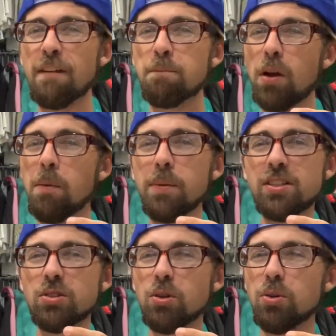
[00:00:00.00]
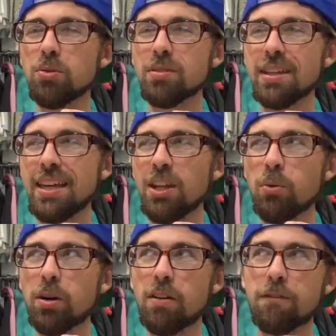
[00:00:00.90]
I've probably sold
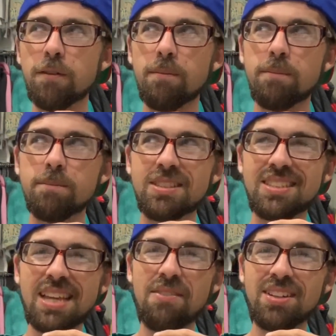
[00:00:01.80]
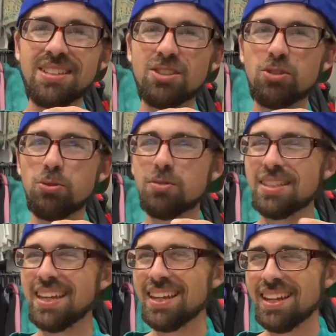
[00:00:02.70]
anywhere from 7 to
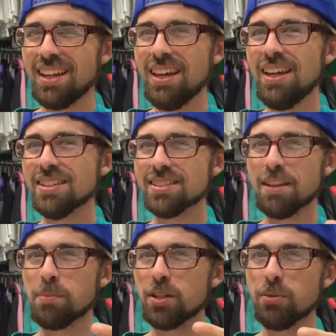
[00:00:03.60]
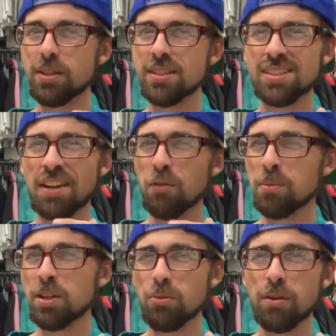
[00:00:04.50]
10 since I've been doing this, and I've only
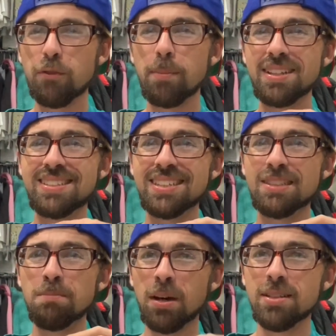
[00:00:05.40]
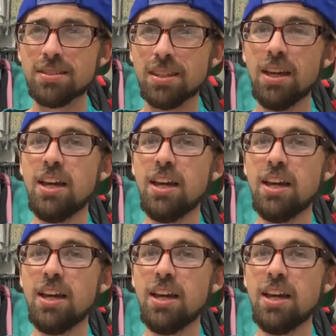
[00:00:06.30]
been doing it for about 6 months.